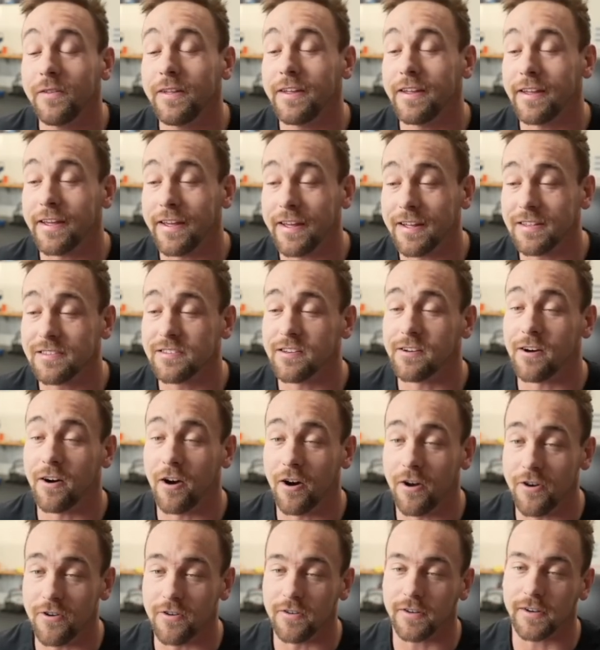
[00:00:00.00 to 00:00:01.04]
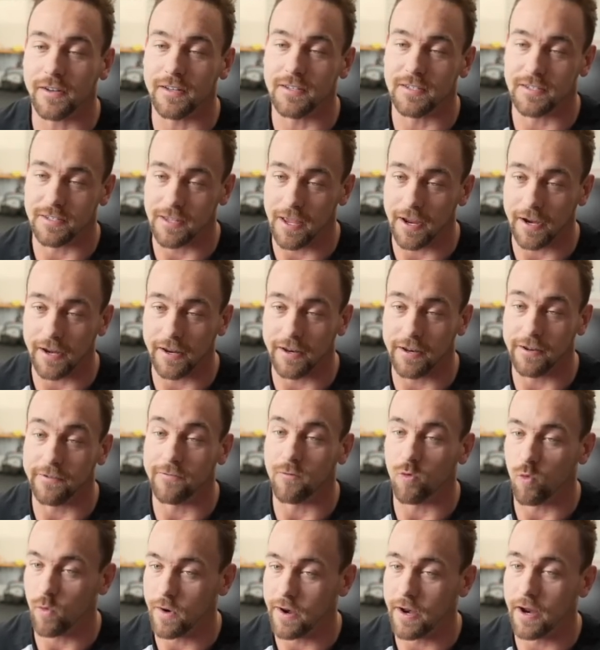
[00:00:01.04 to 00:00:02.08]
he hits 100
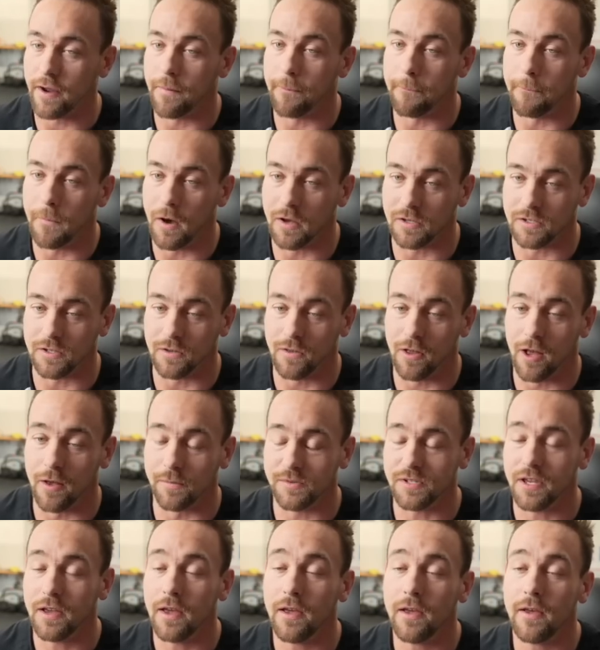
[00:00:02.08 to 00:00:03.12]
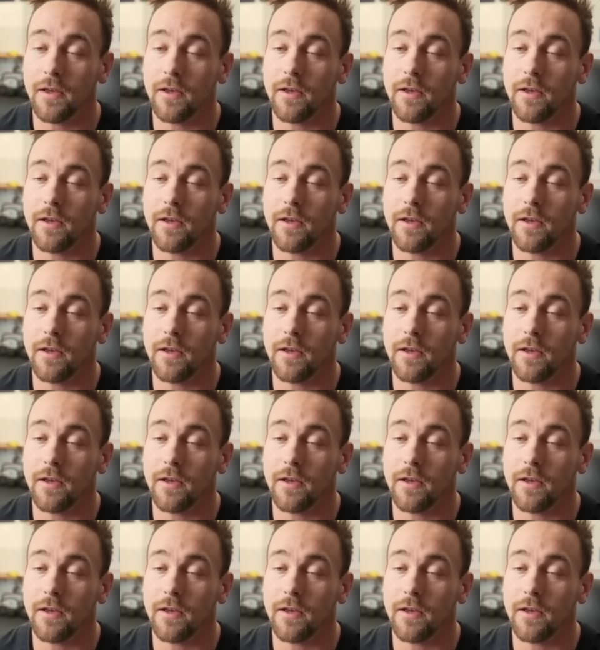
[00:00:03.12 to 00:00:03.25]
consecutive ring muscle ups.